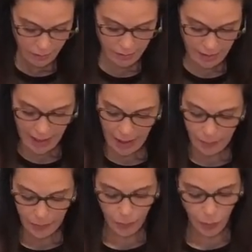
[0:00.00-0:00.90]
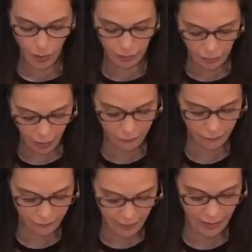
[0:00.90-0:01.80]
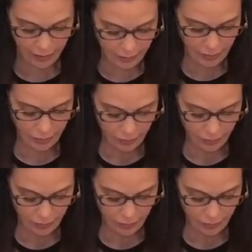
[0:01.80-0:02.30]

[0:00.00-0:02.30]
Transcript: dab the water off of that.